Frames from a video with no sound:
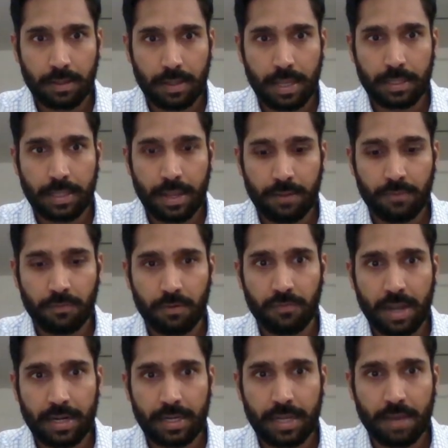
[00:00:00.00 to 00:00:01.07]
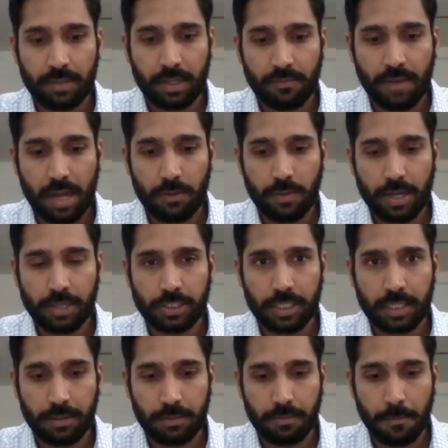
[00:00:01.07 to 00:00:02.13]
and then we would finally have the
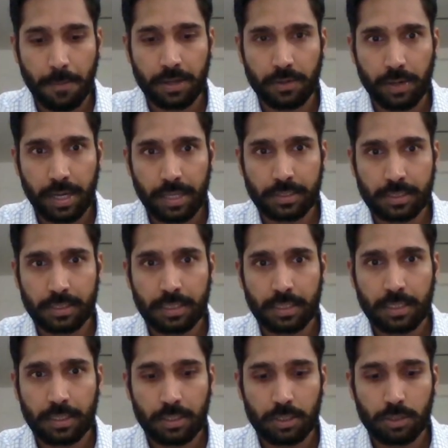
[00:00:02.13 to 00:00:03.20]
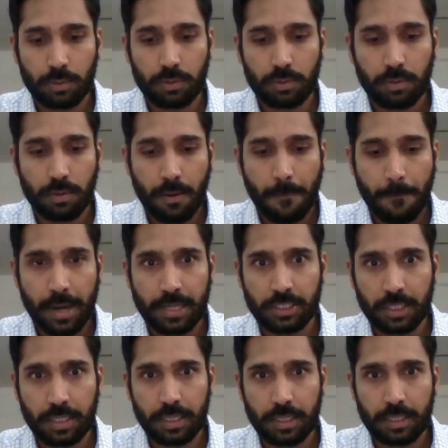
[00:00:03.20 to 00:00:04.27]
evaluation metrics to
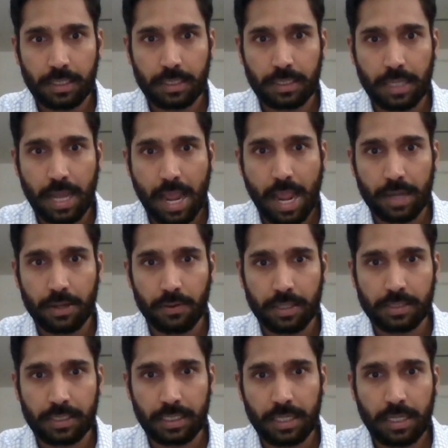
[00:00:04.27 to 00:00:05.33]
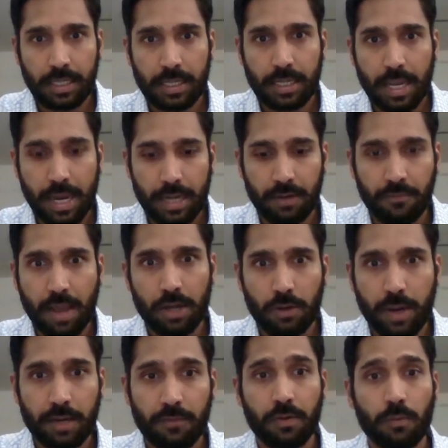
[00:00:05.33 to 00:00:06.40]
measure the accuracy and
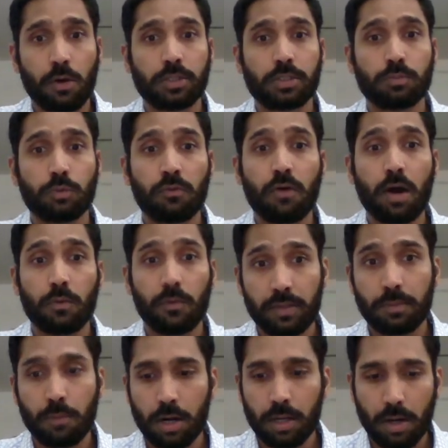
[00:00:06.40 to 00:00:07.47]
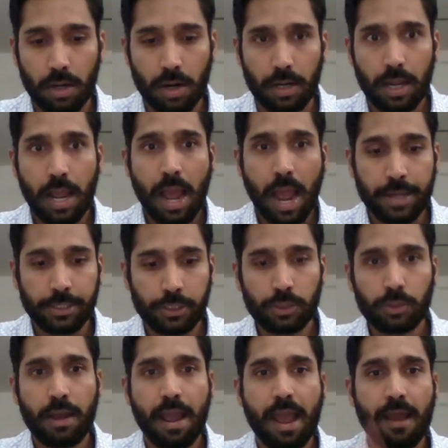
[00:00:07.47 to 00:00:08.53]
evaluate if we want to move forward with the model or not. I
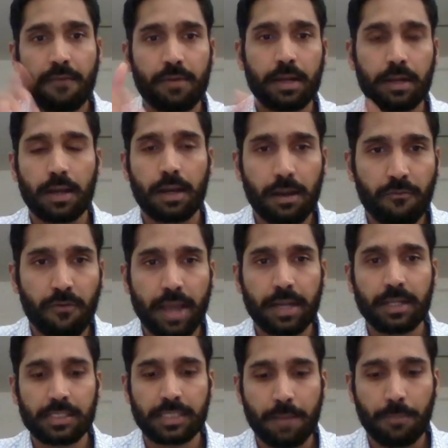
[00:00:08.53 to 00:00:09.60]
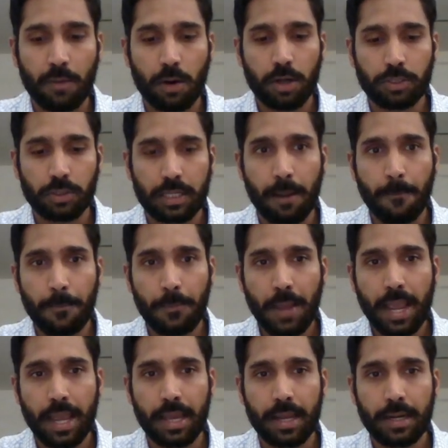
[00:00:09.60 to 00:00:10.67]
do have a final step. I want to
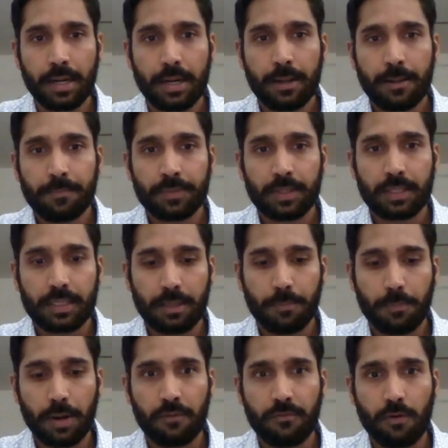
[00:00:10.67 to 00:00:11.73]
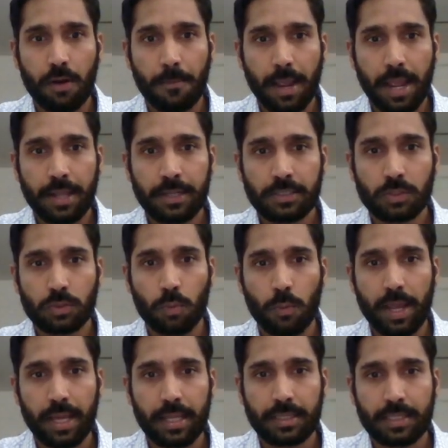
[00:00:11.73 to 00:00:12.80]
compare the performance
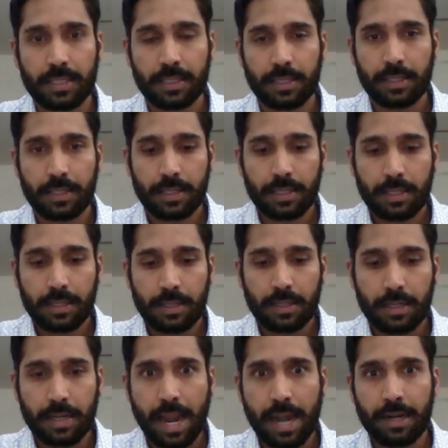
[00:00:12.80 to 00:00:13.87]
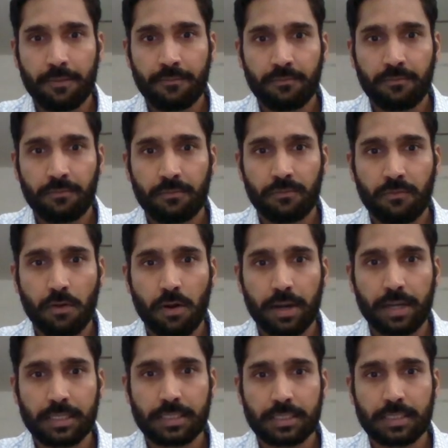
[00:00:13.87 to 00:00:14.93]
with random
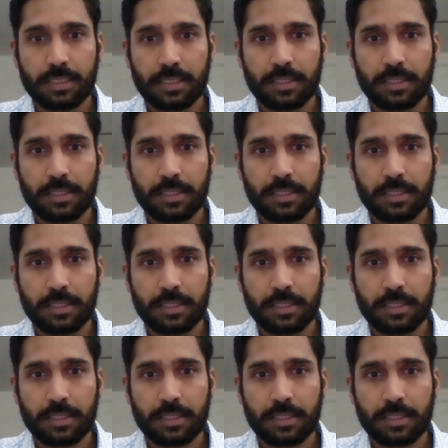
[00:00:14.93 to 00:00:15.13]
forest